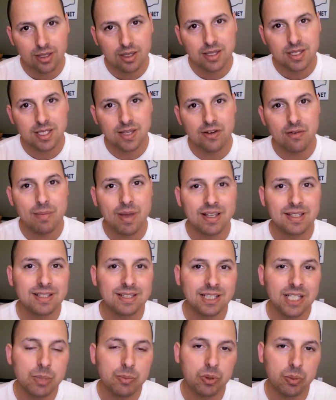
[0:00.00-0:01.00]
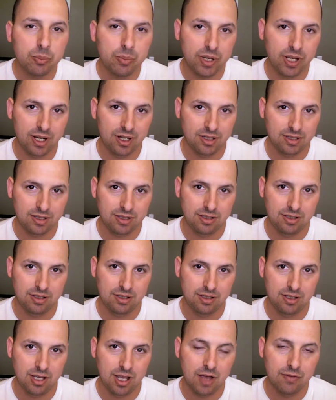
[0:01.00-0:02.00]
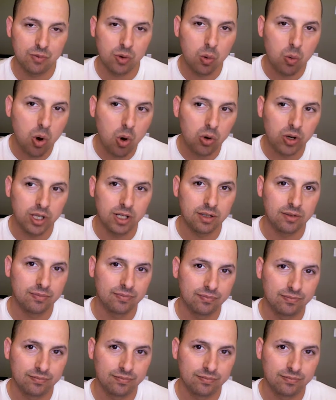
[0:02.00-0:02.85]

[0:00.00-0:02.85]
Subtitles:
Some of my sleeper picks have awoken.